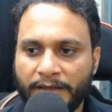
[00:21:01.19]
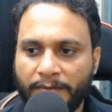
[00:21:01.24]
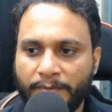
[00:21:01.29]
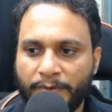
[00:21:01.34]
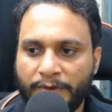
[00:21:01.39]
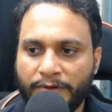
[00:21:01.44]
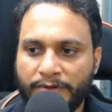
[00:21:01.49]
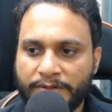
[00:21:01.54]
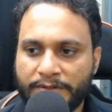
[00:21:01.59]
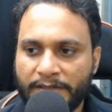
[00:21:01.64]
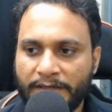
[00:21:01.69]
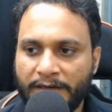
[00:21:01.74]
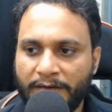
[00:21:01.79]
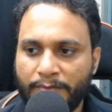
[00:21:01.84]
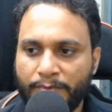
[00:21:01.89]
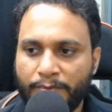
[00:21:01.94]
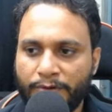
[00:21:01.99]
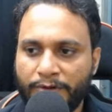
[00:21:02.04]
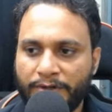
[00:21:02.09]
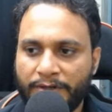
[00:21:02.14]
Because the
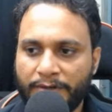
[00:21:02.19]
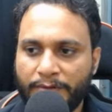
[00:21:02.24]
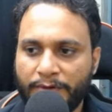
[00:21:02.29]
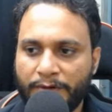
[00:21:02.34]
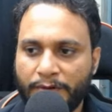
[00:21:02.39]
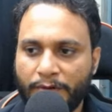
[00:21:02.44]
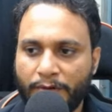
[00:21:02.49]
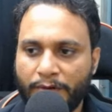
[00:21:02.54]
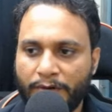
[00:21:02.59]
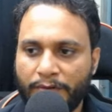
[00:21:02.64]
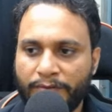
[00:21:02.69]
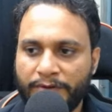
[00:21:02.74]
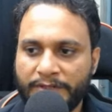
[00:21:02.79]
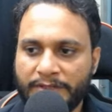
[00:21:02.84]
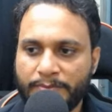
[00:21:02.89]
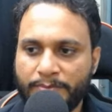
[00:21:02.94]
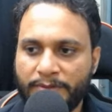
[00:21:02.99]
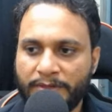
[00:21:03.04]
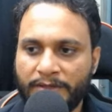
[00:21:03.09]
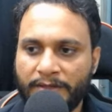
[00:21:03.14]
left pointer will
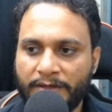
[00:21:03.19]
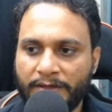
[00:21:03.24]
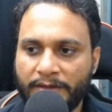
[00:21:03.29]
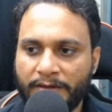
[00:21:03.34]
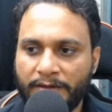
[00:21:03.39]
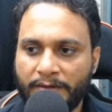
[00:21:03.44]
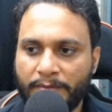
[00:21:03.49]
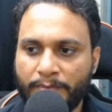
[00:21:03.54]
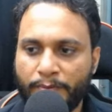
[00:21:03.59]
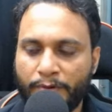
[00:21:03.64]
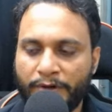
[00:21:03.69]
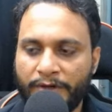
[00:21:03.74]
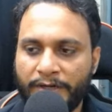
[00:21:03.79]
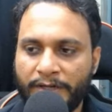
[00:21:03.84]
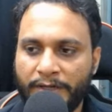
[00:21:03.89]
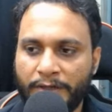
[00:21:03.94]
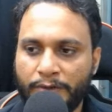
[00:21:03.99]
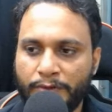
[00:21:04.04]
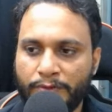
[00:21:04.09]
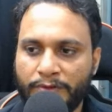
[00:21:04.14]
always be
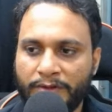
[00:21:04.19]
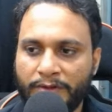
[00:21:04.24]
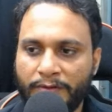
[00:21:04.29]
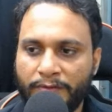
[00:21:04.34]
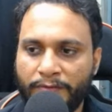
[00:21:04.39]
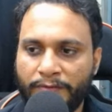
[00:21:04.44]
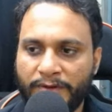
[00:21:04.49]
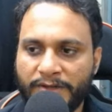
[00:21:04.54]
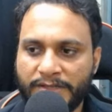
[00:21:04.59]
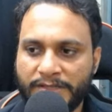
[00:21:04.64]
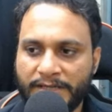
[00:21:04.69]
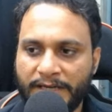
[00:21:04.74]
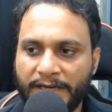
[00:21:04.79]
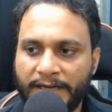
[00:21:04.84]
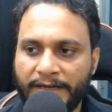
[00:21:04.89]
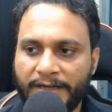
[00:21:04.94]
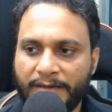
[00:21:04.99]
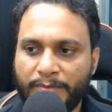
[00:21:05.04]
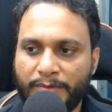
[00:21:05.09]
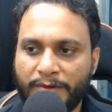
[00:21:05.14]
pointing to the first
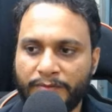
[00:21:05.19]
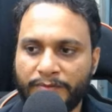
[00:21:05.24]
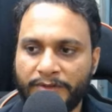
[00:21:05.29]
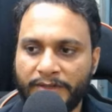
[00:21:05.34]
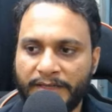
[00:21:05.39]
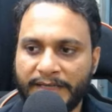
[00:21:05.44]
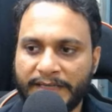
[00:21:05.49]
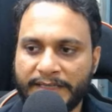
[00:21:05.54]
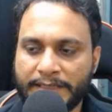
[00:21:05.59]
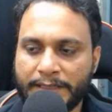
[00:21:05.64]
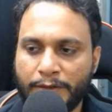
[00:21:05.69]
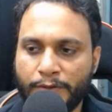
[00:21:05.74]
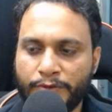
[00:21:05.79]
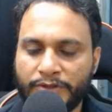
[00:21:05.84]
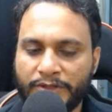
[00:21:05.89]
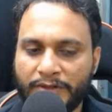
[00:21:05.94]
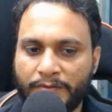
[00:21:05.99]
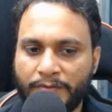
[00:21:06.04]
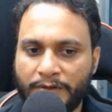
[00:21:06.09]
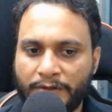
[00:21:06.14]
item of the
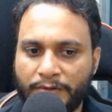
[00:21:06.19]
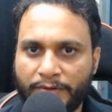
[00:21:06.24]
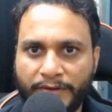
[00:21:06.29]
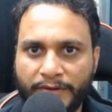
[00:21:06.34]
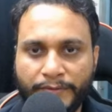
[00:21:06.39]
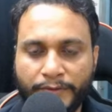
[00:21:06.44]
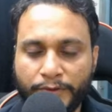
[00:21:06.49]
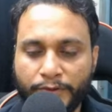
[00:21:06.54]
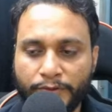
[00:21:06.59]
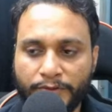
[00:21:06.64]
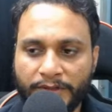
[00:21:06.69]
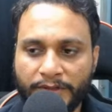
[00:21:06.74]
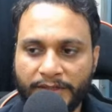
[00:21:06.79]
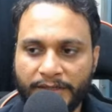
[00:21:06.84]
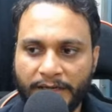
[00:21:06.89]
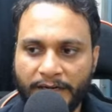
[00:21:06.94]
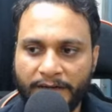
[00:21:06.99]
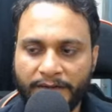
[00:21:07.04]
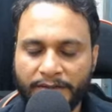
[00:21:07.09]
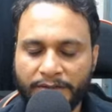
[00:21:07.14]
exclusion window. If you do the
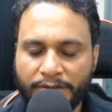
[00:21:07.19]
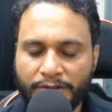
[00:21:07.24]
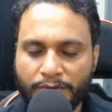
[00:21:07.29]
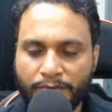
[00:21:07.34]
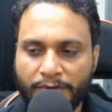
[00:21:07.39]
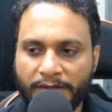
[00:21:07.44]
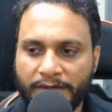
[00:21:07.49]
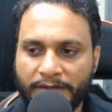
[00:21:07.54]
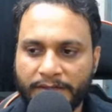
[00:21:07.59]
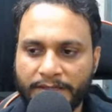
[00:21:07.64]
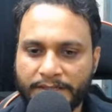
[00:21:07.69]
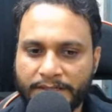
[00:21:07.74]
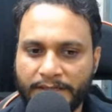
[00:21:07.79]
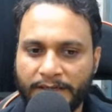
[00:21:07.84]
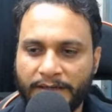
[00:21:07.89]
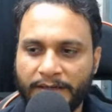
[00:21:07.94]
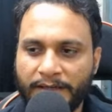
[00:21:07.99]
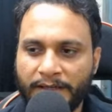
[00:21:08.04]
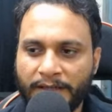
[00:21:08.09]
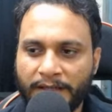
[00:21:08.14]
try run, you will
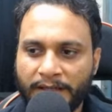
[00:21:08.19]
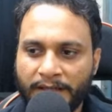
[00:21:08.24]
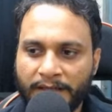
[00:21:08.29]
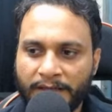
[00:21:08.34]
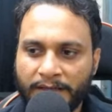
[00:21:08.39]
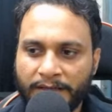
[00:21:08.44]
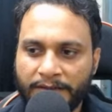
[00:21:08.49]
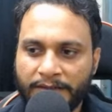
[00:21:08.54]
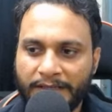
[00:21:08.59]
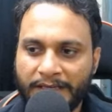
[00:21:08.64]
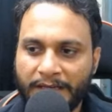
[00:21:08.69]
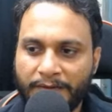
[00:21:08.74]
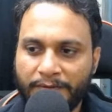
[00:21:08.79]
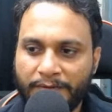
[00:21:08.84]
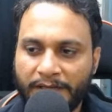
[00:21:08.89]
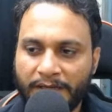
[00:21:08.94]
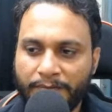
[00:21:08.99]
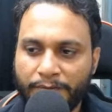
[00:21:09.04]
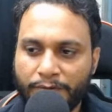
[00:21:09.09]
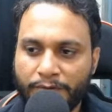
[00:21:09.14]
understand. Then I
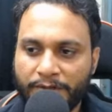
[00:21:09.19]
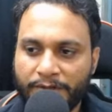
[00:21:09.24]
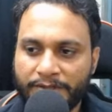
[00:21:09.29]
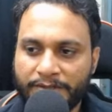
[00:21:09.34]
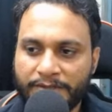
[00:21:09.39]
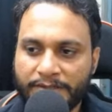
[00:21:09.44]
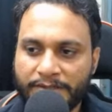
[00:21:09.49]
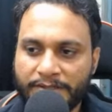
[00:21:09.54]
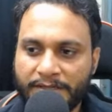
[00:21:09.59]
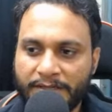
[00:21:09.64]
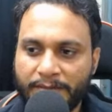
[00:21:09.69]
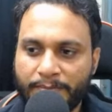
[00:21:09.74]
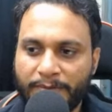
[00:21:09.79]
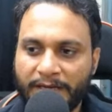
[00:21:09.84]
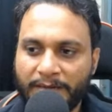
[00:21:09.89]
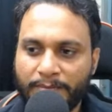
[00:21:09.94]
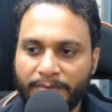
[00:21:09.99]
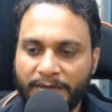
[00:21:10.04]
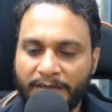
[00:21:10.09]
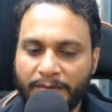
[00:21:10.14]
will have to adjust it
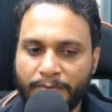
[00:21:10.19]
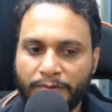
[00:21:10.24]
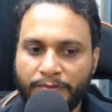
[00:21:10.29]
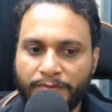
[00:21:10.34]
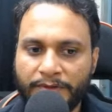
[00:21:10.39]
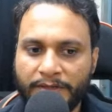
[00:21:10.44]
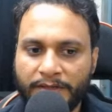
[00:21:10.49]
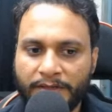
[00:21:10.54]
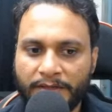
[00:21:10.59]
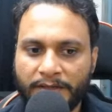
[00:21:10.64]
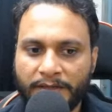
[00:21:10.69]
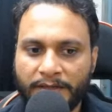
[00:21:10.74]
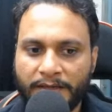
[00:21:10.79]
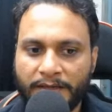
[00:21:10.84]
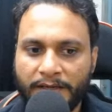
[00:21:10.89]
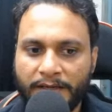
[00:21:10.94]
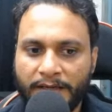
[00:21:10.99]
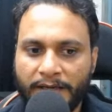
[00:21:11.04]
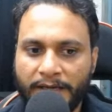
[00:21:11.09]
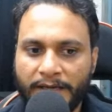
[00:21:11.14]
back by moving
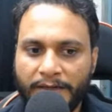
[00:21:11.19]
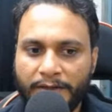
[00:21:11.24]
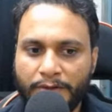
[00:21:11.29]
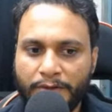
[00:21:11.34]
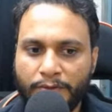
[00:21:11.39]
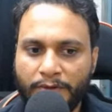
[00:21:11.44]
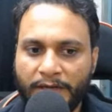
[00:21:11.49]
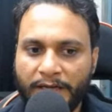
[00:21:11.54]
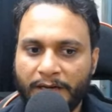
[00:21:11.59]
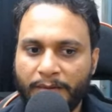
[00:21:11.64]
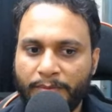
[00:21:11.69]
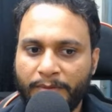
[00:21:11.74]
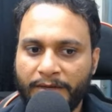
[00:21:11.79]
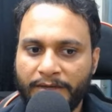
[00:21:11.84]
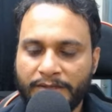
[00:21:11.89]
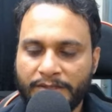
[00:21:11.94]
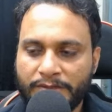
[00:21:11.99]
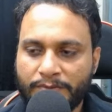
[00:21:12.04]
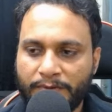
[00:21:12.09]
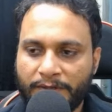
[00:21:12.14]
L to L
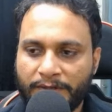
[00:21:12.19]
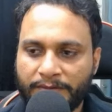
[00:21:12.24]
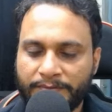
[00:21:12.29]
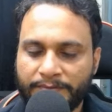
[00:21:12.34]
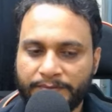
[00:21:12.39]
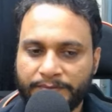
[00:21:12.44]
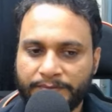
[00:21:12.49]
minus 1.